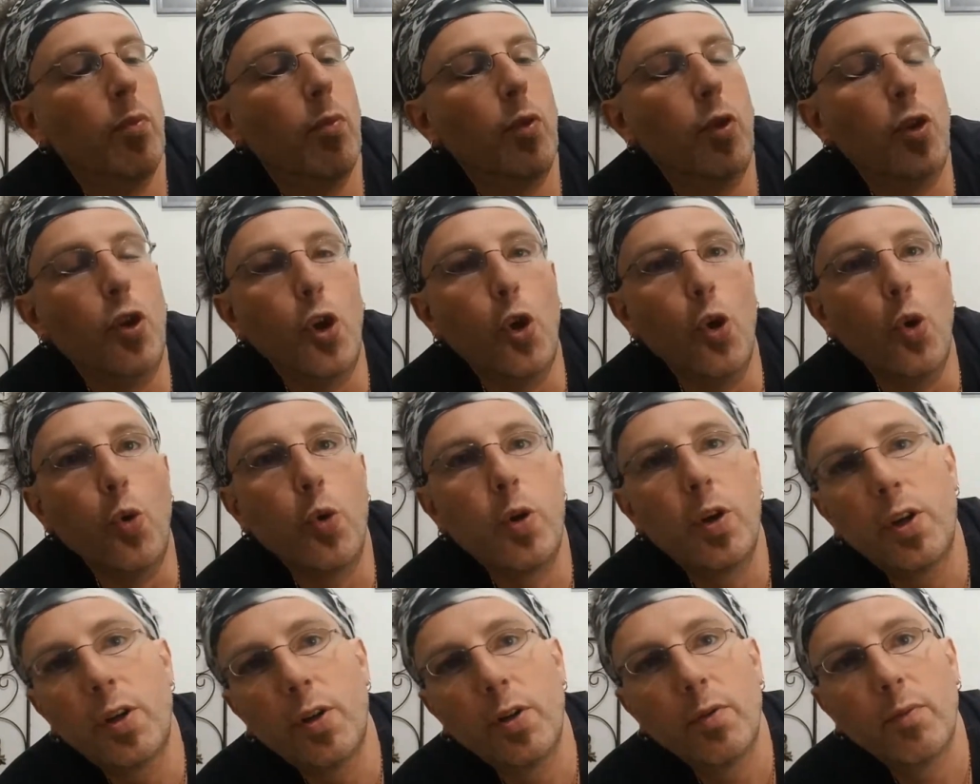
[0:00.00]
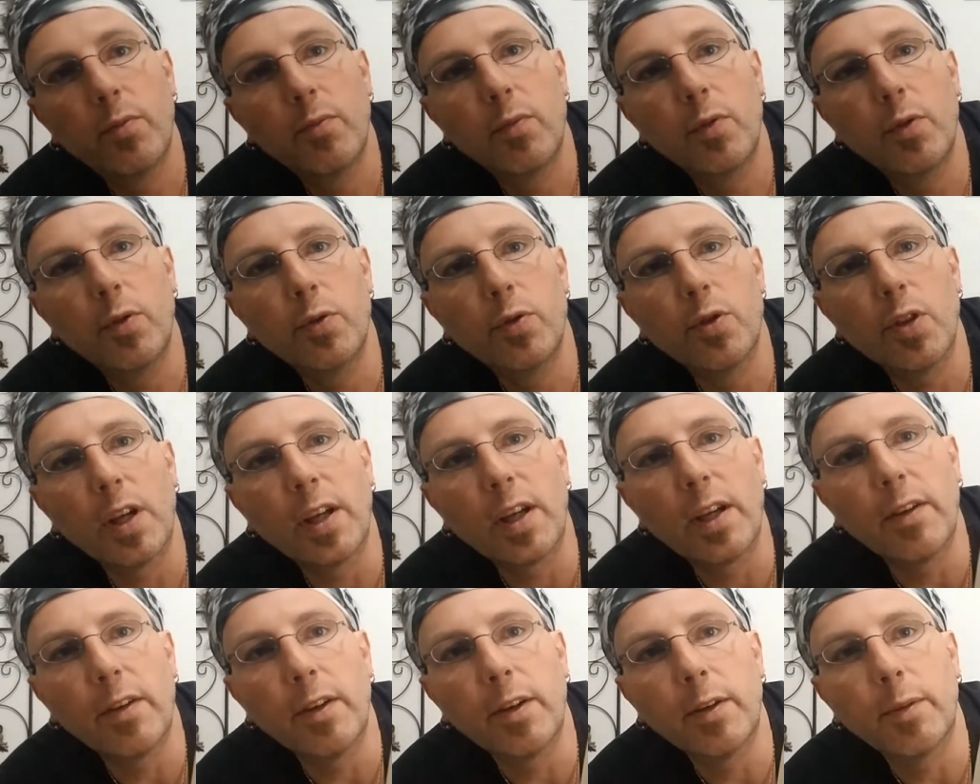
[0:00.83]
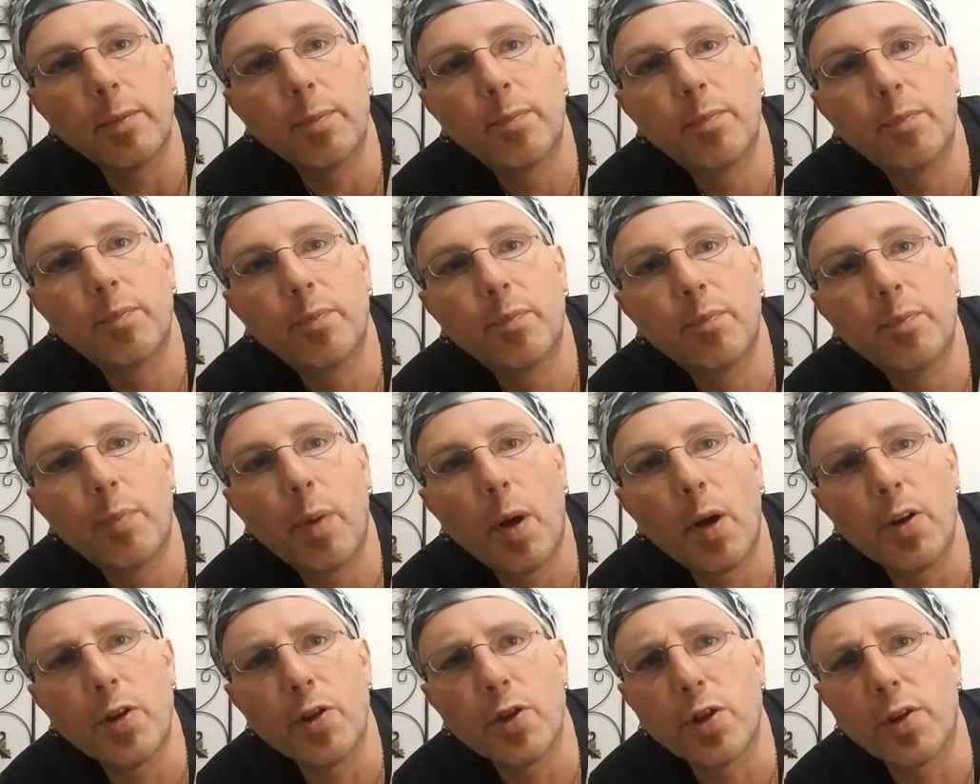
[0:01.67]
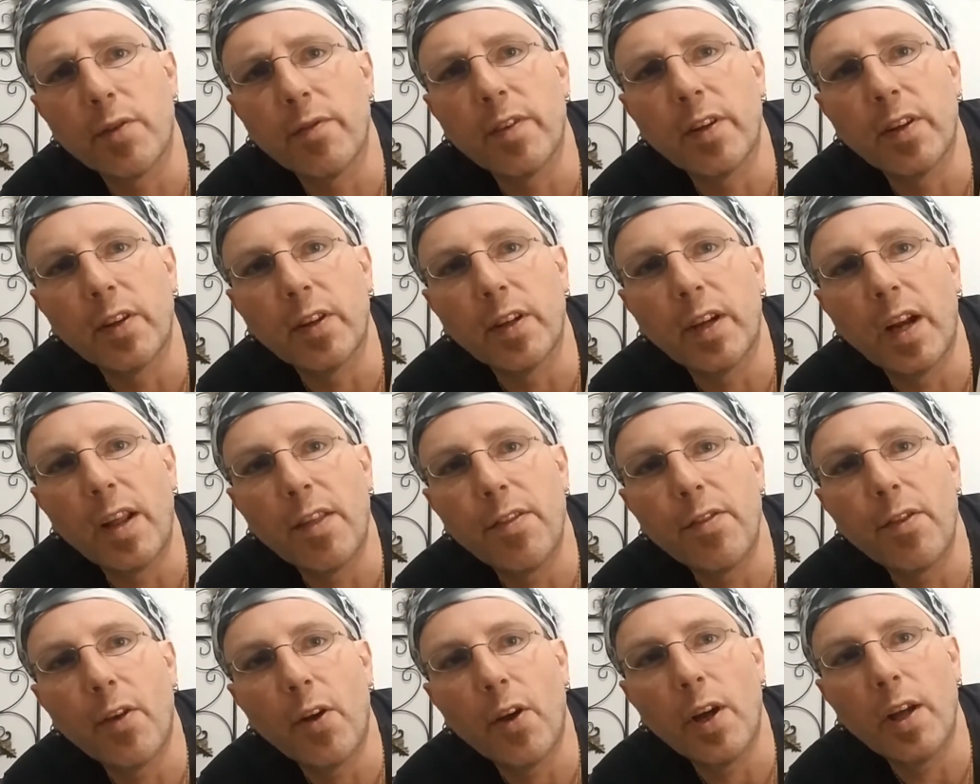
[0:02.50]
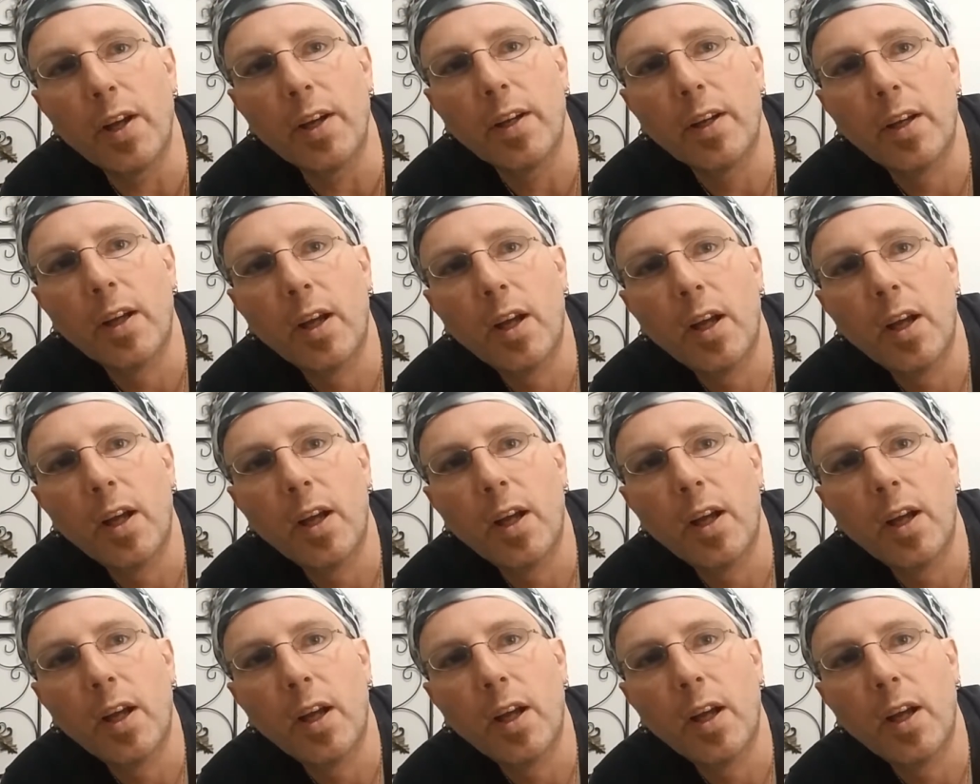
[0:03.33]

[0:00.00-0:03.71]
Nuke, who's like a Punisher villain, I thought.